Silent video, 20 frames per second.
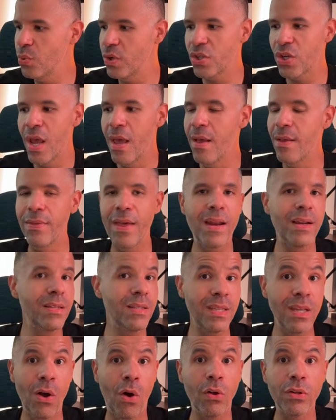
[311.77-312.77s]
which that
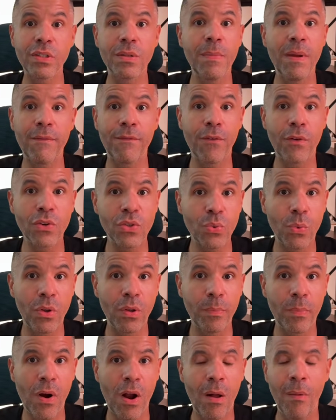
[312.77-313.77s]
is the ultimate first
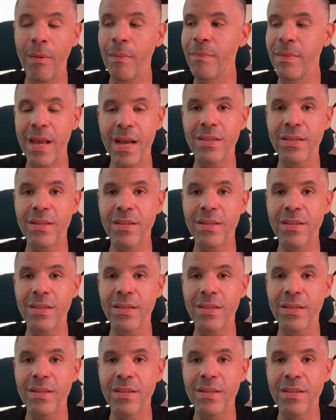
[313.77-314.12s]
world problem.